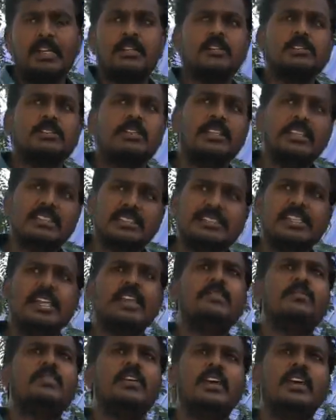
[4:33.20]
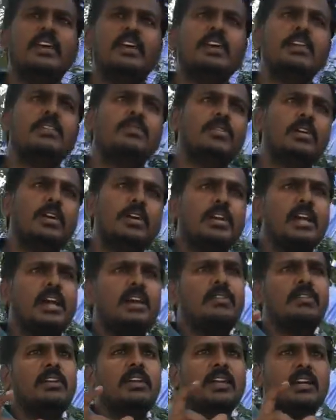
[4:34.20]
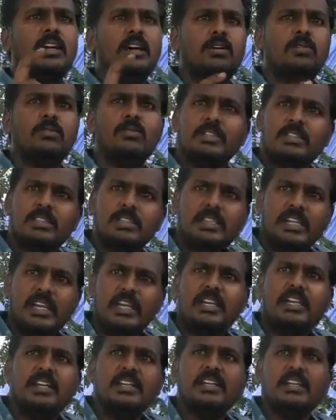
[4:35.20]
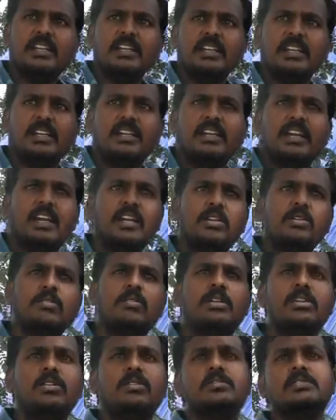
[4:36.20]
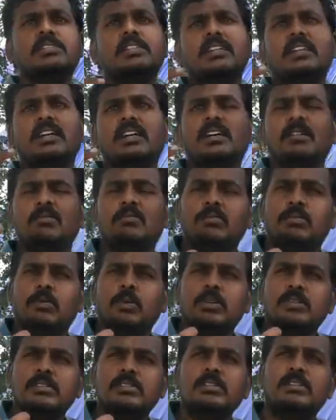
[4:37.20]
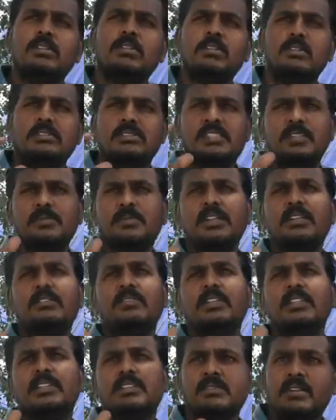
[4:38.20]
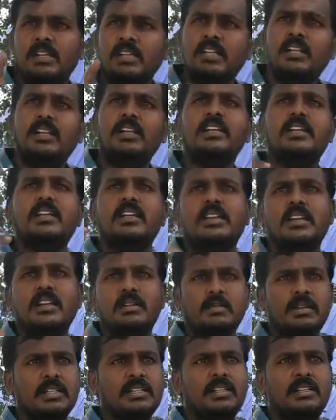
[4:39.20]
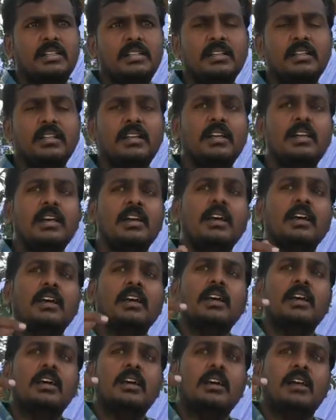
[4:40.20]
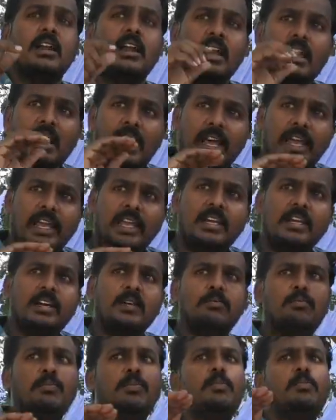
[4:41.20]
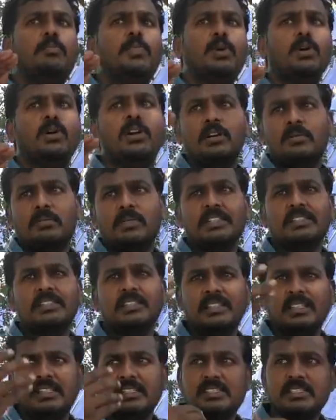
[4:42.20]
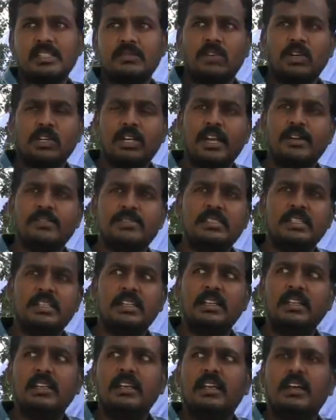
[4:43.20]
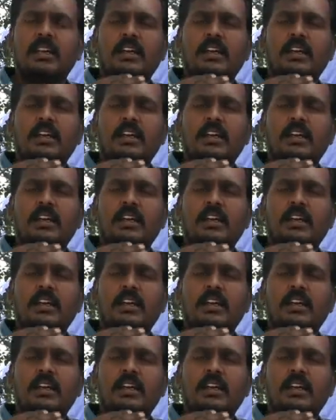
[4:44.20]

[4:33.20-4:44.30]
So in the same way, if you are having a cow with 10 liter yield and you are using a bull or semen with 20 liter yield mother, like beyond mother yields, what I have seen,